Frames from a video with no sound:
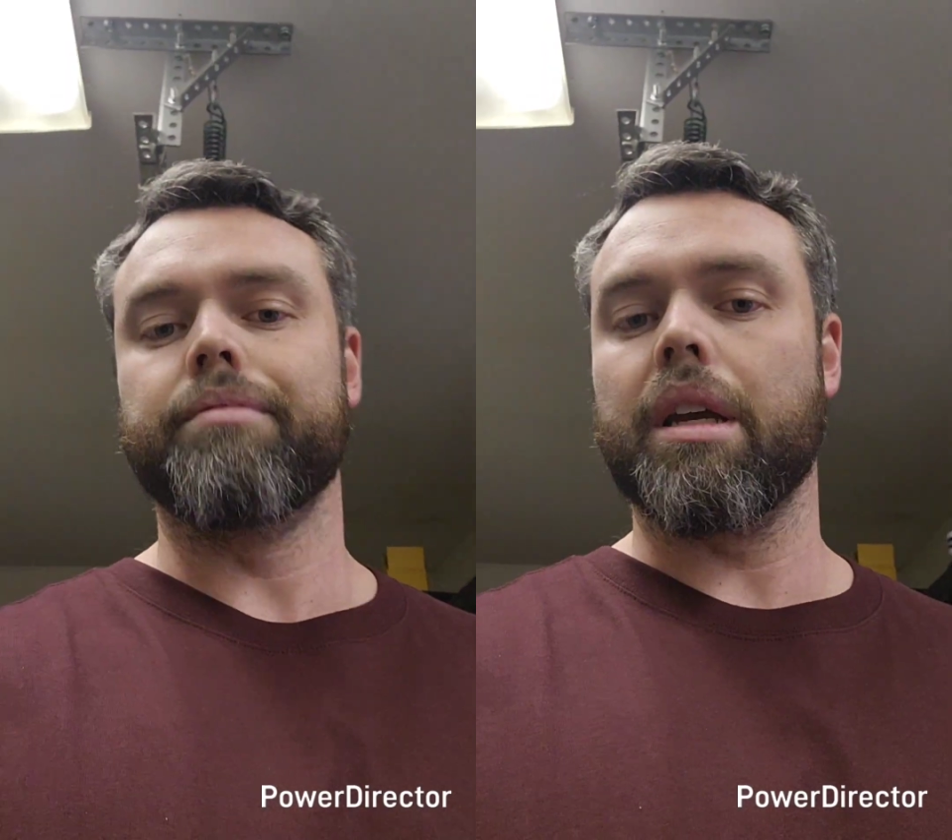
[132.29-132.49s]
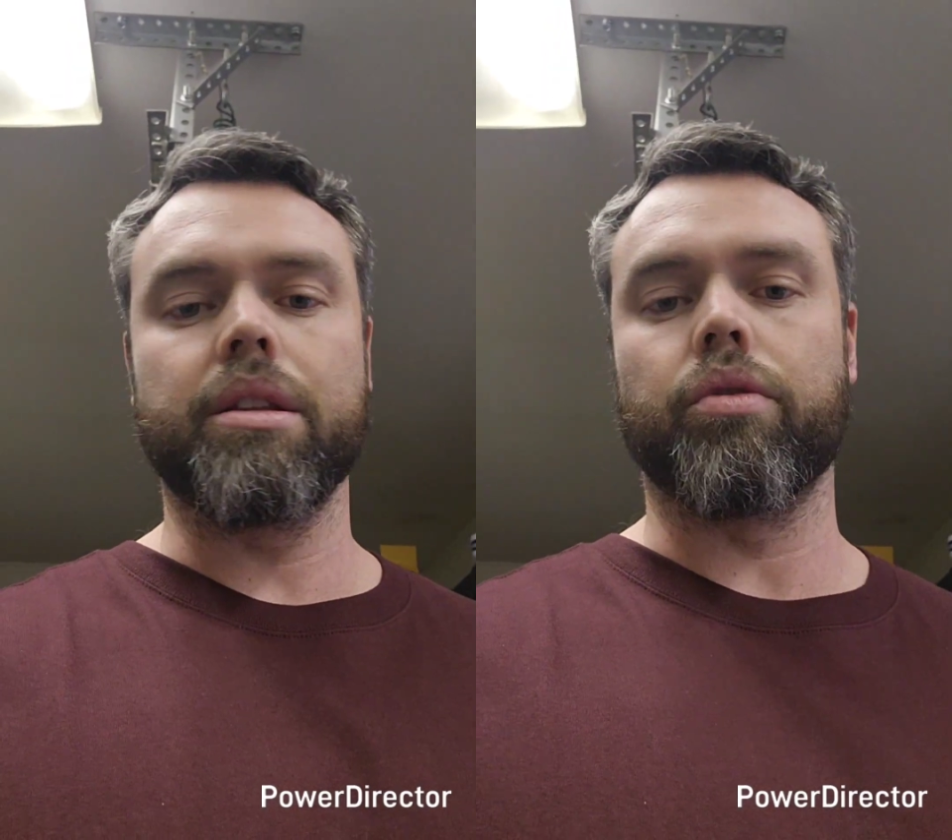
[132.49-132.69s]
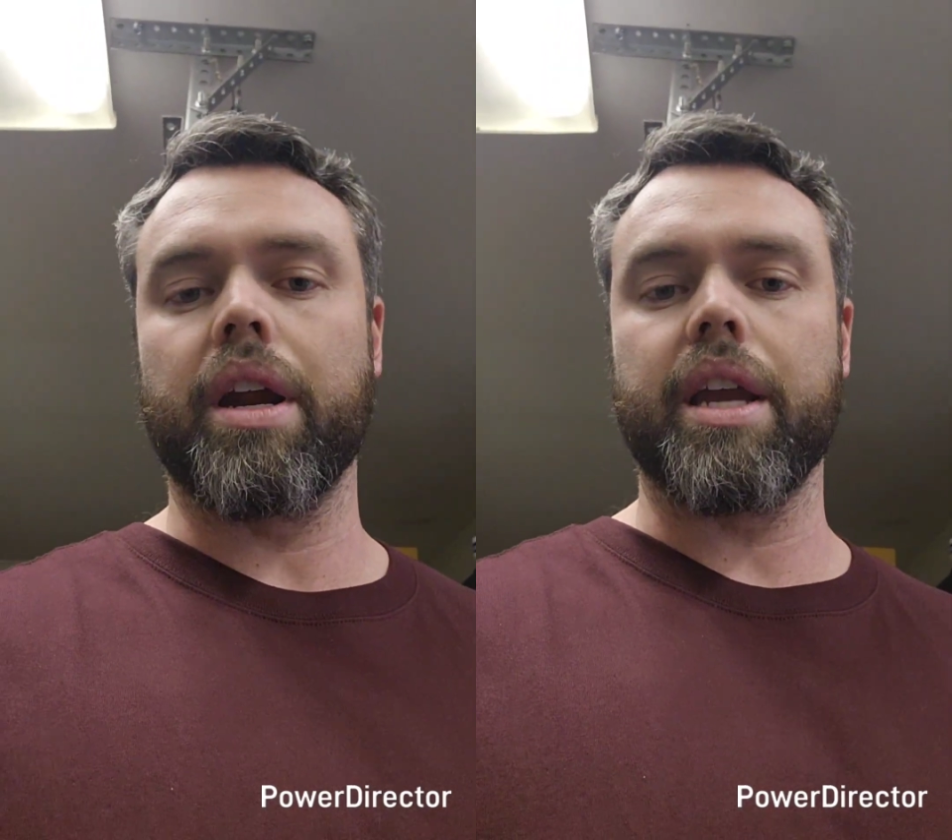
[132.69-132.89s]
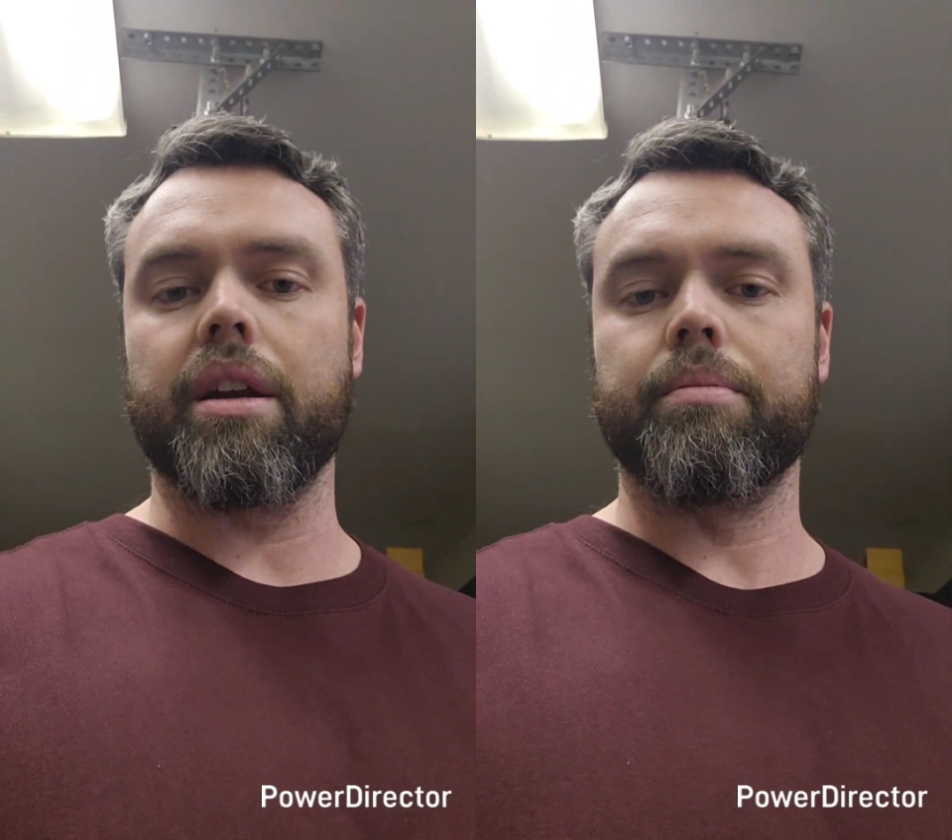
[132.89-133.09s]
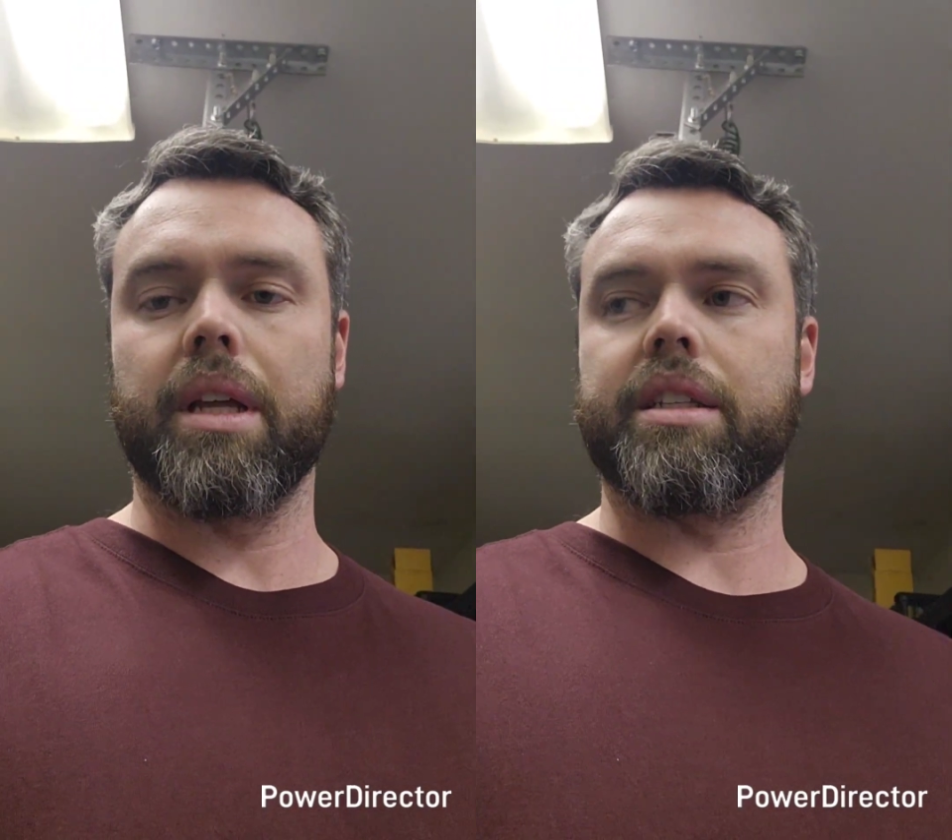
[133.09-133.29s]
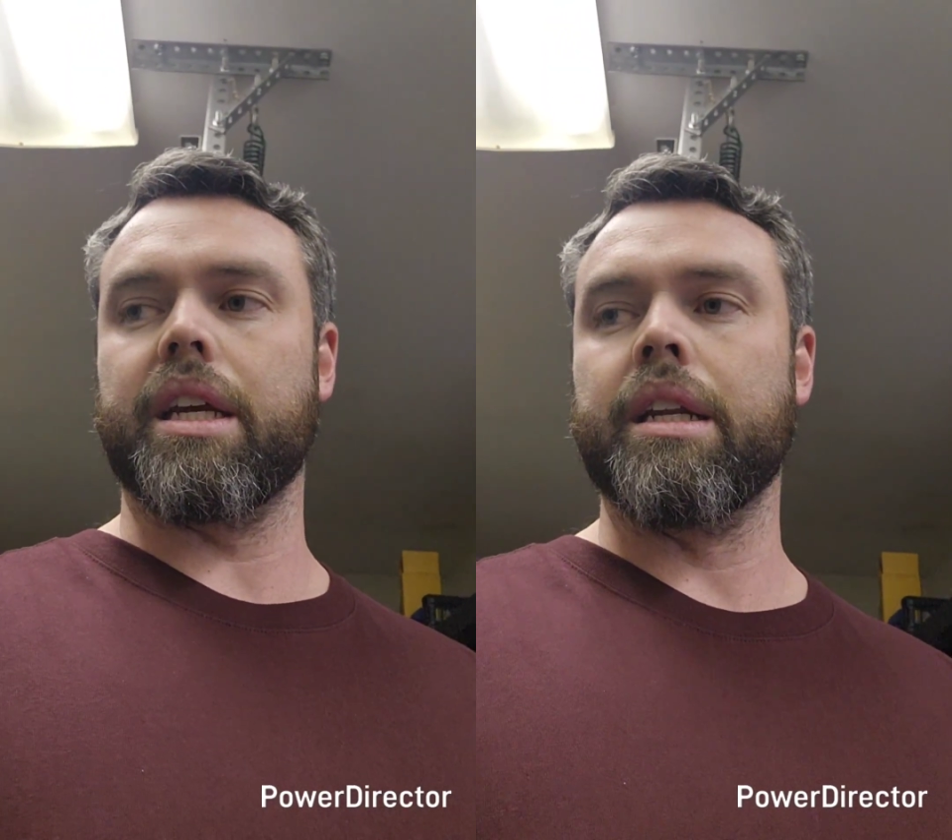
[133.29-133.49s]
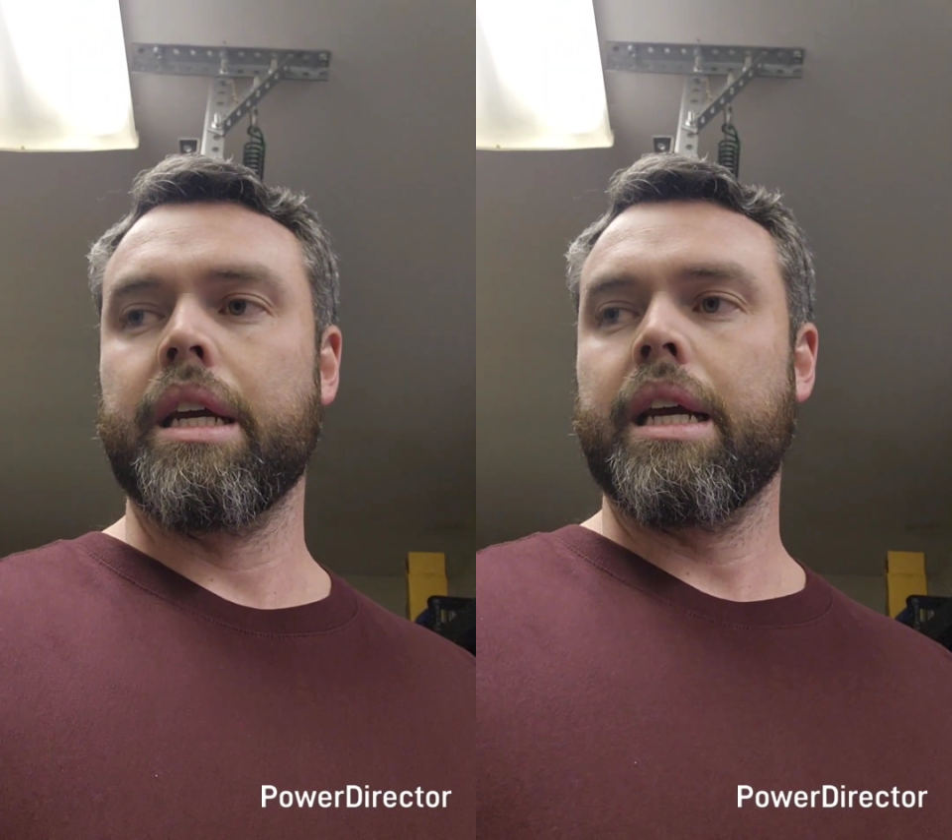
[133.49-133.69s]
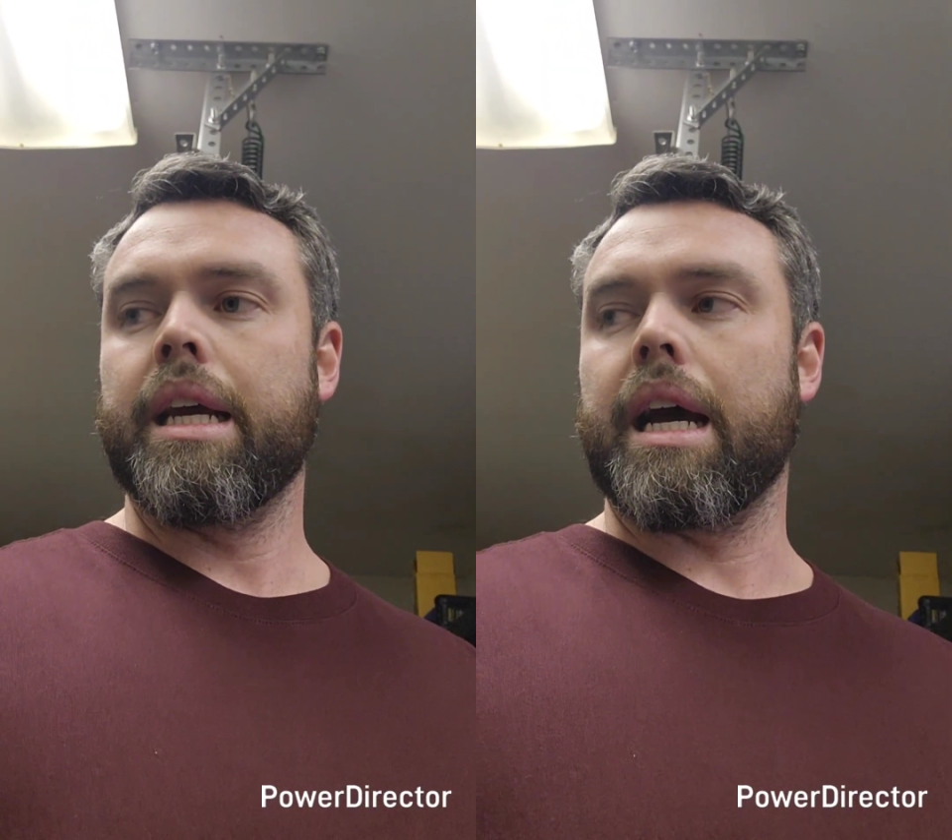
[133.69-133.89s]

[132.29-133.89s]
the radiator. That's it.